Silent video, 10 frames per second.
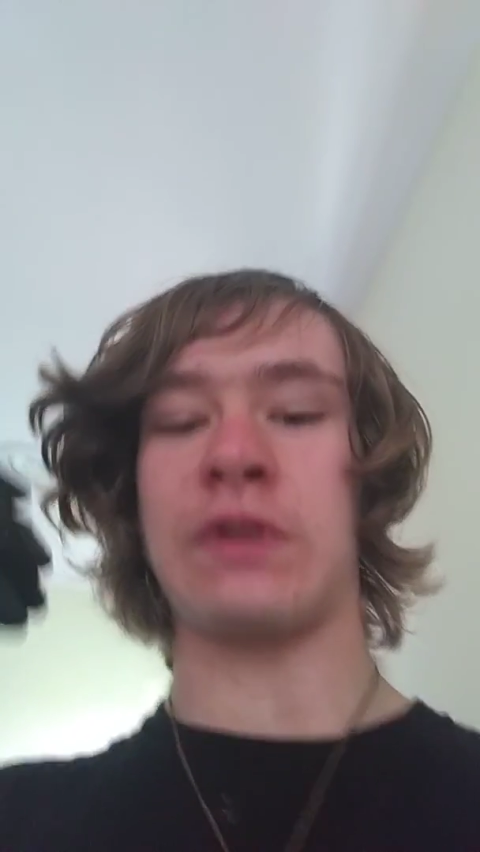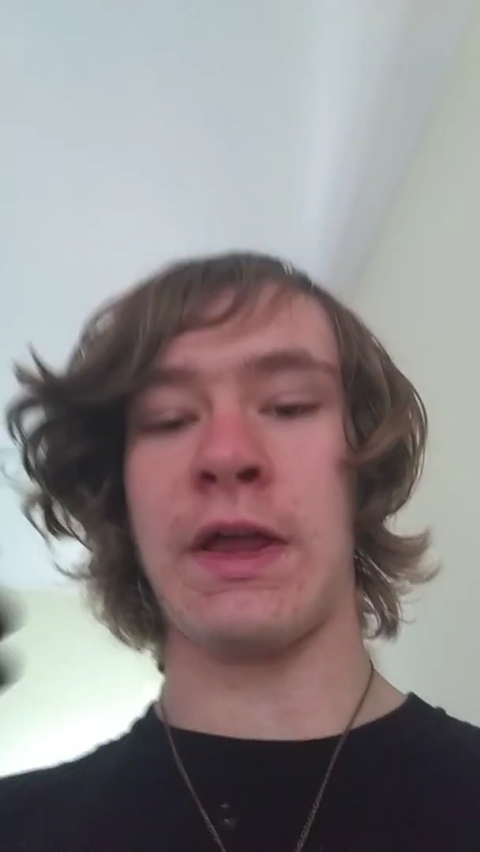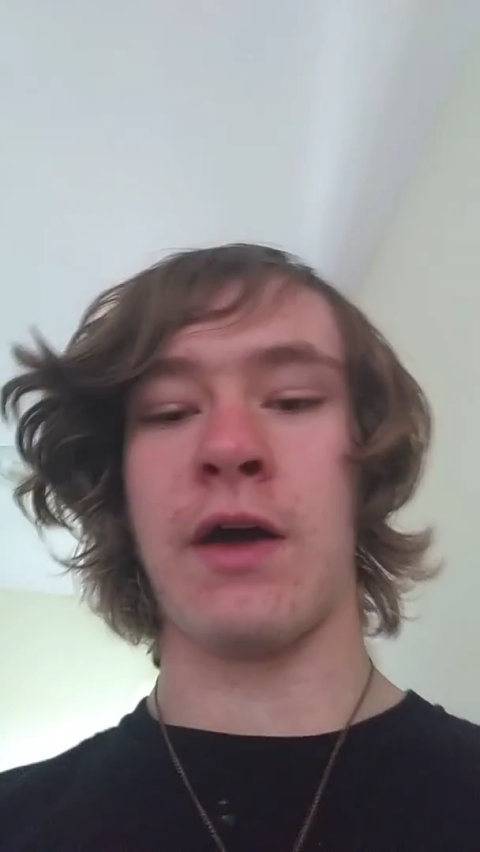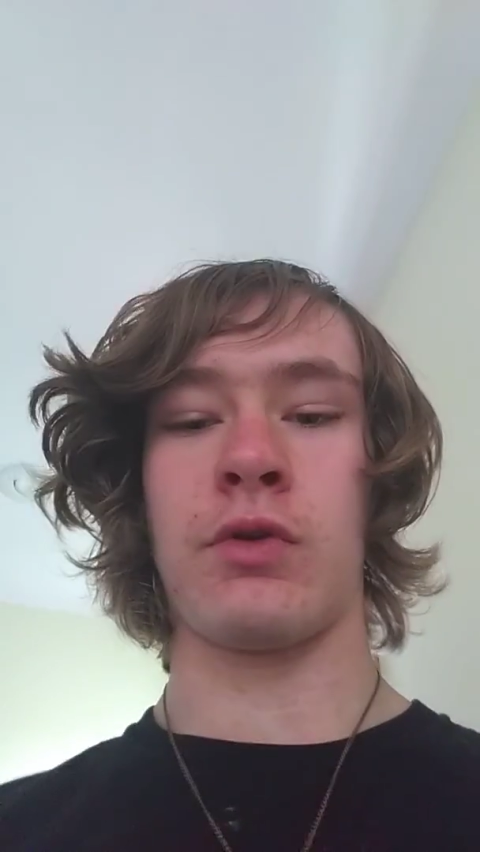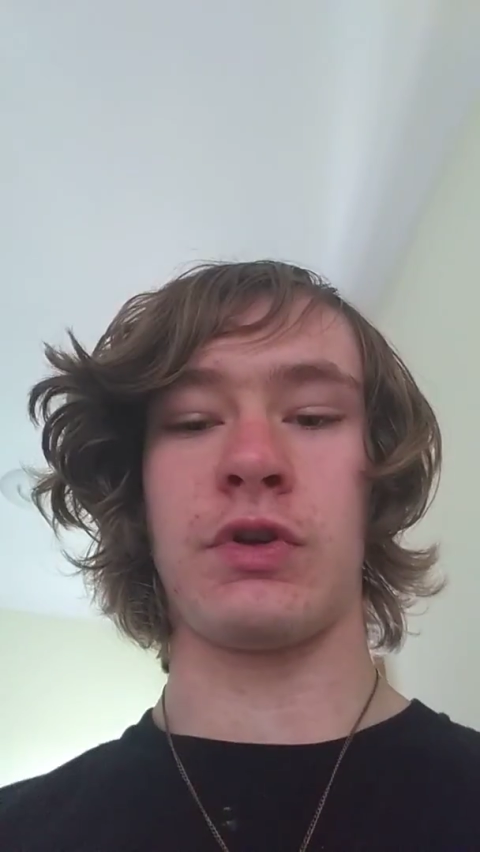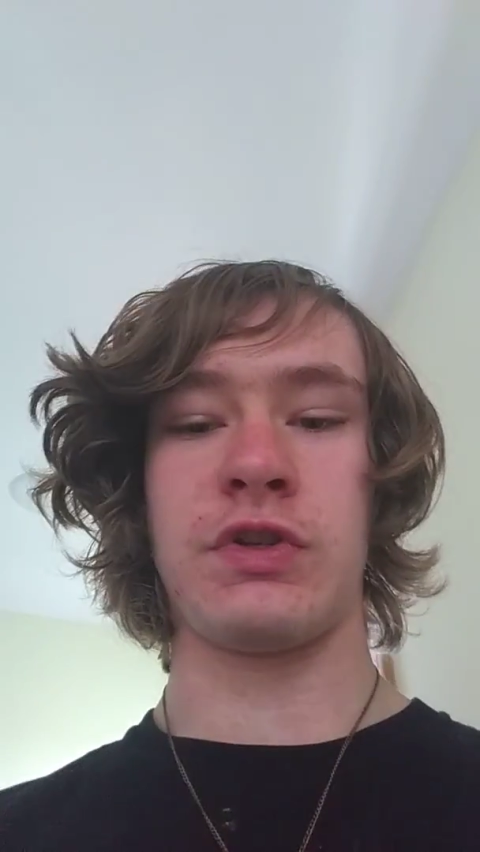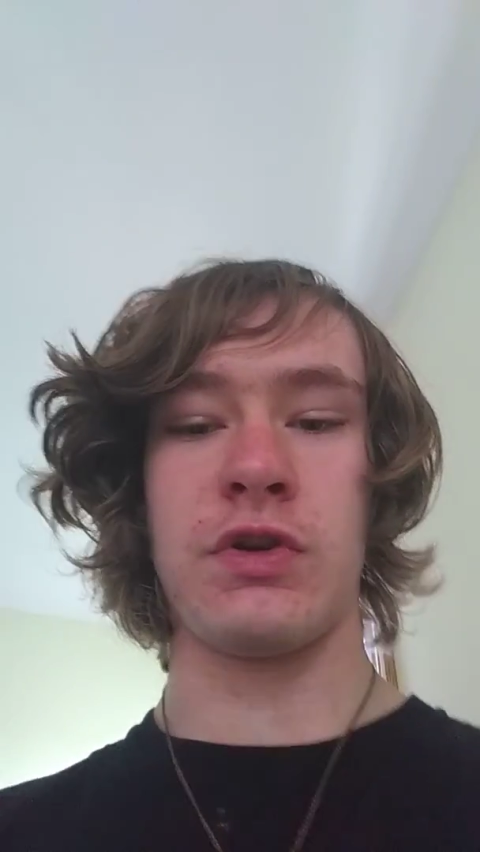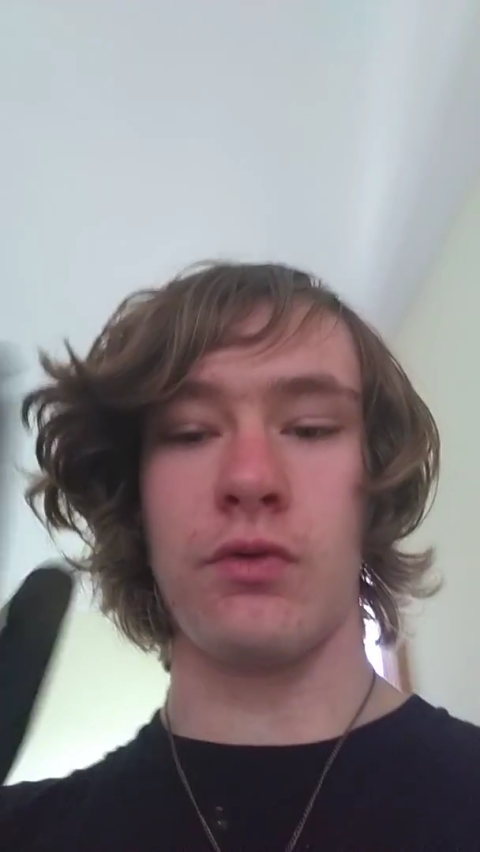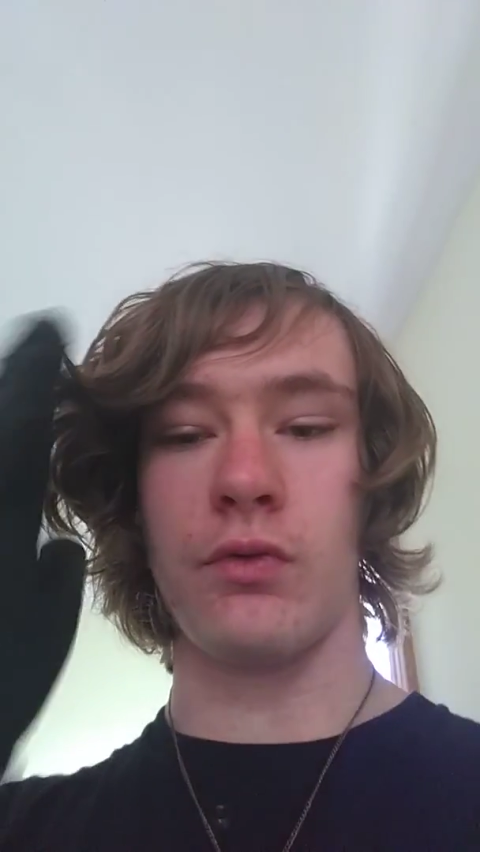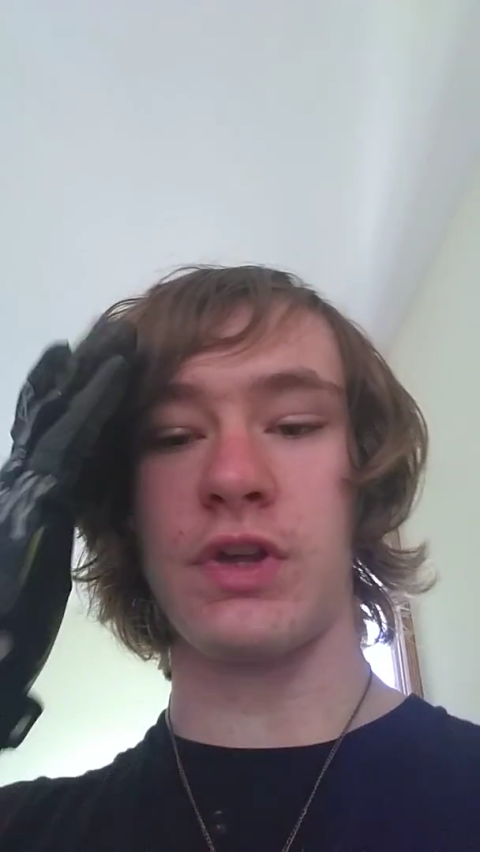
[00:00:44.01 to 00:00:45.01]
allowed
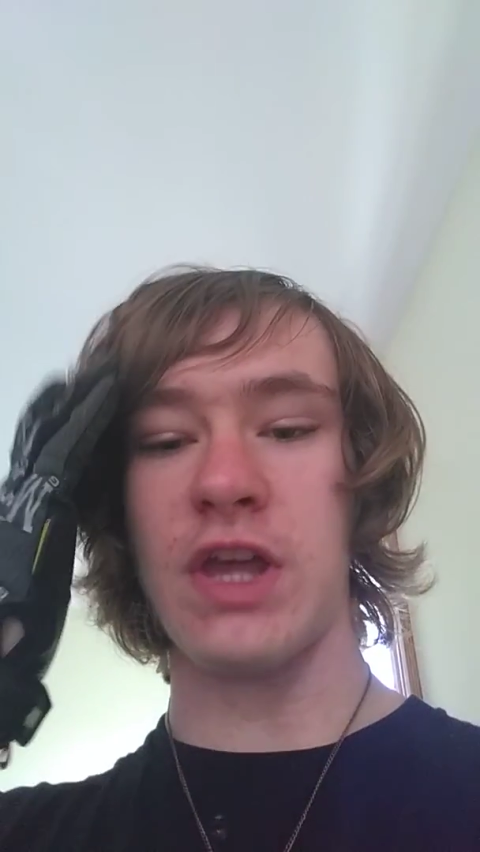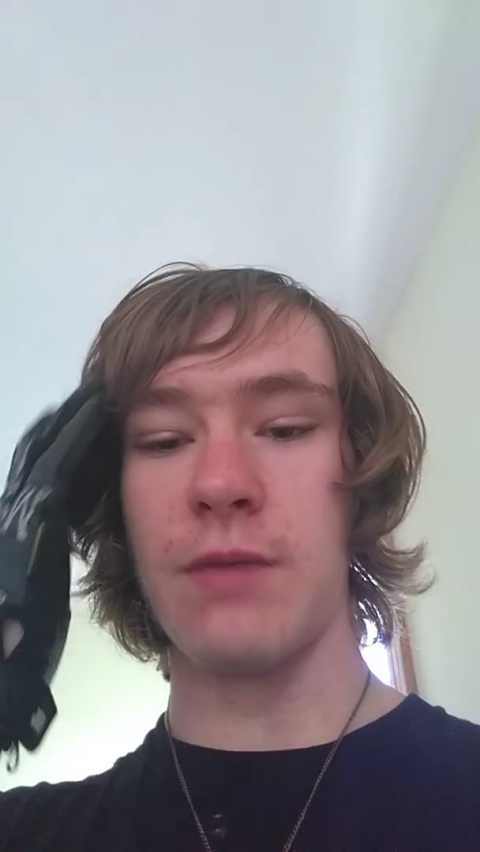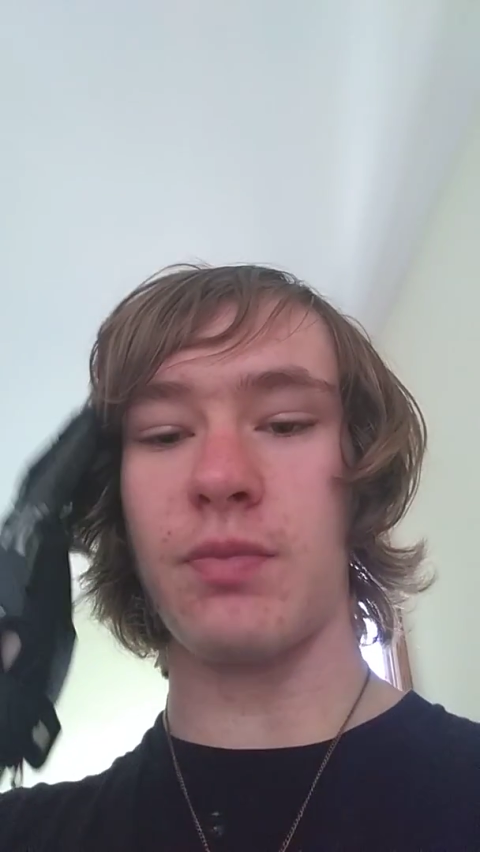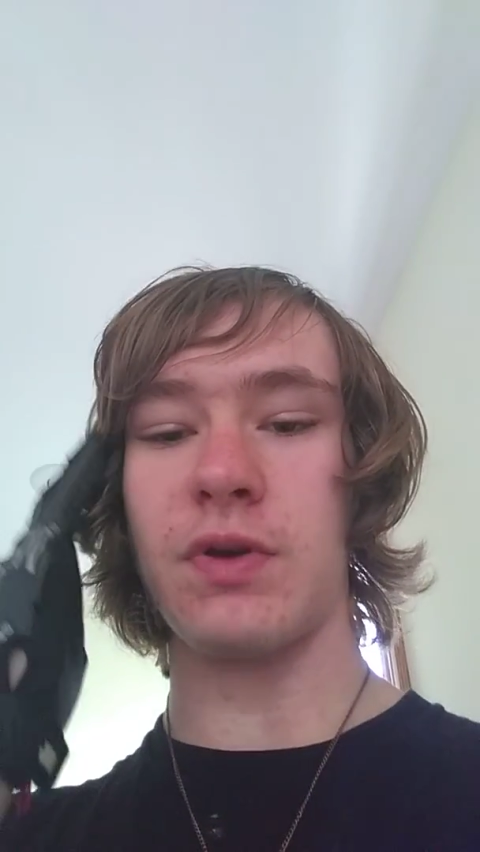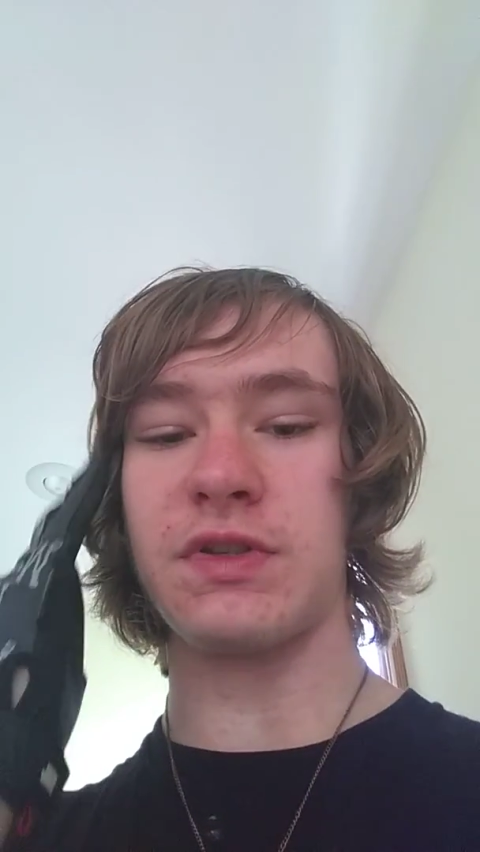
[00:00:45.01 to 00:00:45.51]
to keep